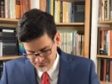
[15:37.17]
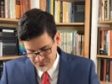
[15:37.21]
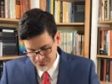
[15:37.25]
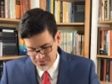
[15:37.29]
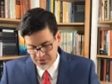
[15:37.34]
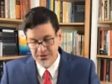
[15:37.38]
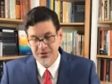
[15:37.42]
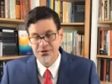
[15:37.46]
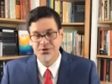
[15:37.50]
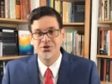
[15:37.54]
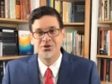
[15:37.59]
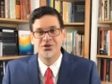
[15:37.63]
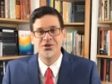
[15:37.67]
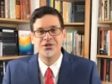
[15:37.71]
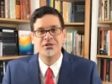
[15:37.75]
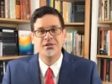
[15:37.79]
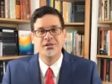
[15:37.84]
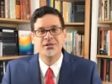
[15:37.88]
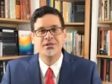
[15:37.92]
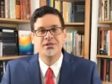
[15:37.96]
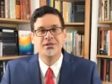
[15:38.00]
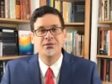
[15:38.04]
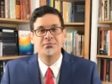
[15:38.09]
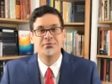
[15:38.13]
when
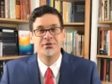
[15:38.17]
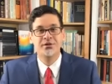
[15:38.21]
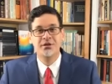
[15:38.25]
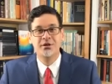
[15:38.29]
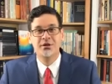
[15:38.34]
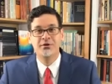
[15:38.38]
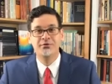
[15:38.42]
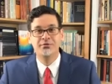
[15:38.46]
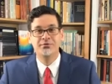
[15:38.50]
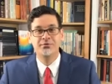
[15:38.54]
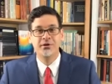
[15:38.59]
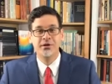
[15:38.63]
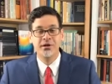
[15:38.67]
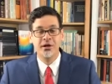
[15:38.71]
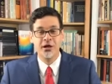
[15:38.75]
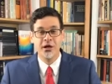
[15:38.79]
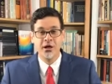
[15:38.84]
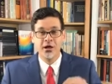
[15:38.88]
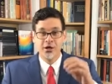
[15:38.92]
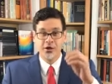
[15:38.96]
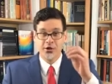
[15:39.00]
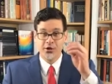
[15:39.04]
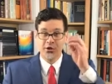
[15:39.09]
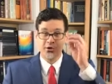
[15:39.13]
Jesus himself
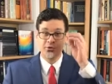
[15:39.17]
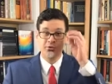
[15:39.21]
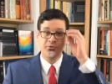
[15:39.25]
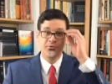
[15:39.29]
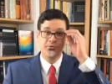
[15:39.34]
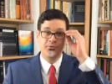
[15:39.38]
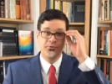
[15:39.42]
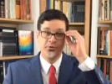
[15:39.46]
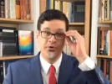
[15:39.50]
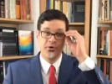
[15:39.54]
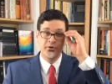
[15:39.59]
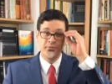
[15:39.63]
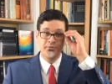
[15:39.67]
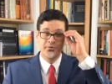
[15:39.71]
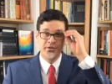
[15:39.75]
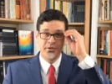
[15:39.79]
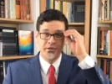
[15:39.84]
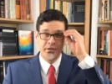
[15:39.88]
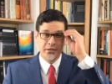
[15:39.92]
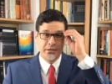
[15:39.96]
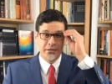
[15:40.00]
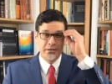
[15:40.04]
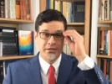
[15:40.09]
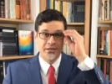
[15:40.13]
confirms
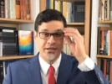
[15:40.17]
this,